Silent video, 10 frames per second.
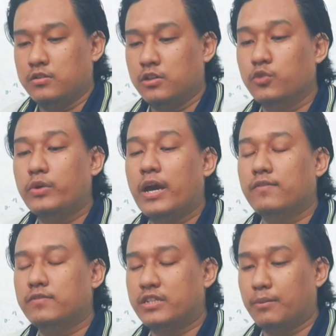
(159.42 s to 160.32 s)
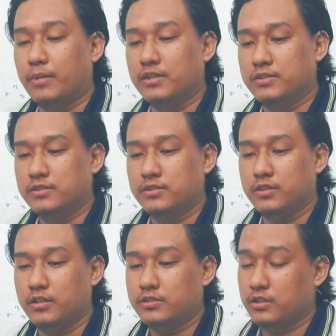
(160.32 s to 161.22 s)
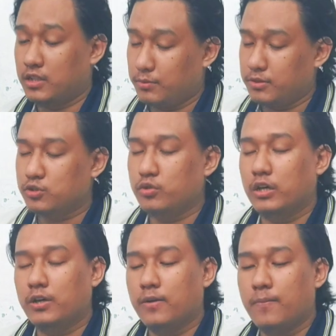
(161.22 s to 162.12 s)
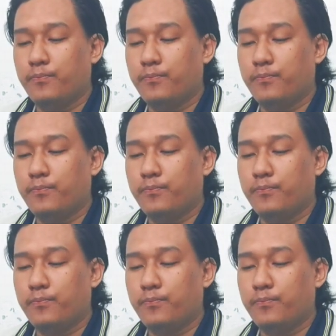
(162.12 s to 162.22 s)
Third, we have the tamas, that is the tamas guna,